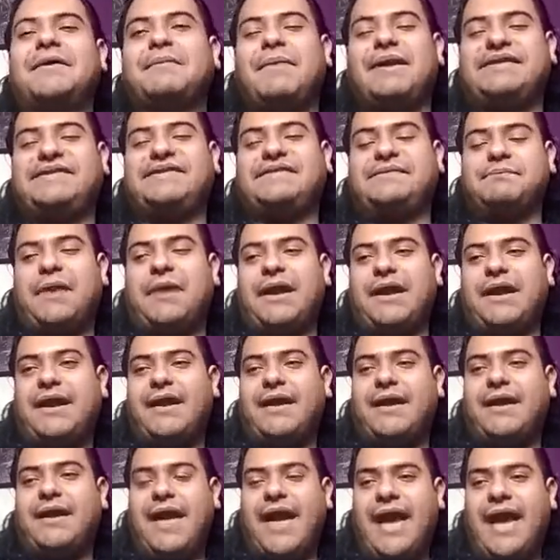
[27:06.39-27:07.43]

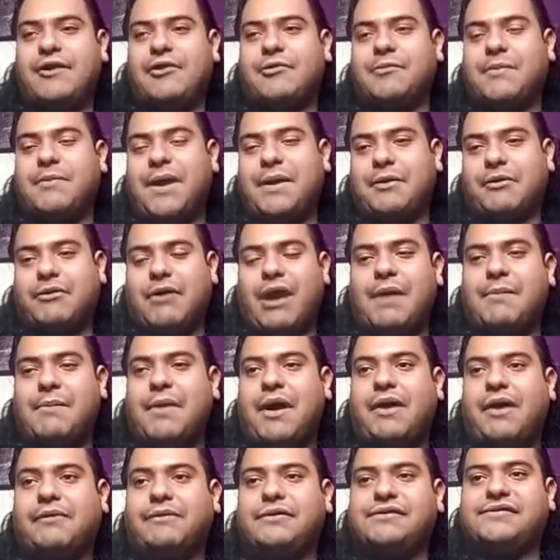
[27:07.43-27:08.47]
aunt or my
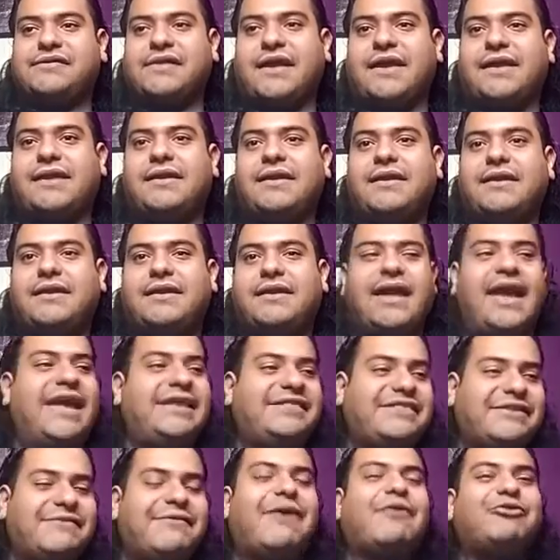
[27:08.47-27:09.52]
grandma was like, hey,
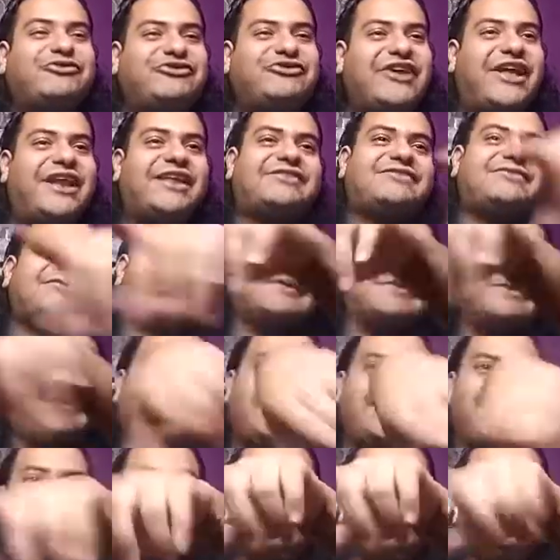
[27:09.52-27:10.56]
te va a gustar esto
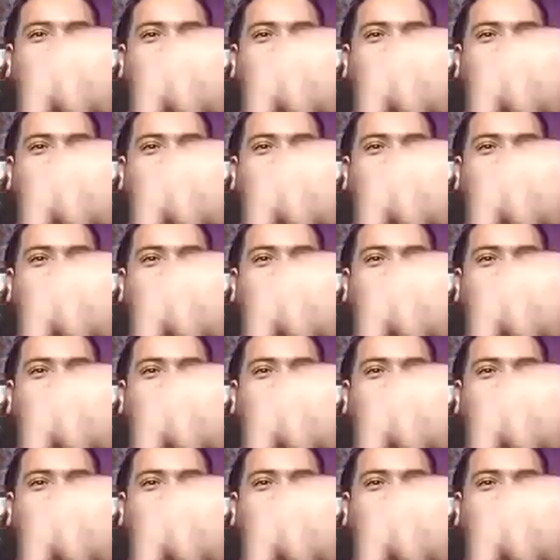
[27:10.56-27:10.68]
here.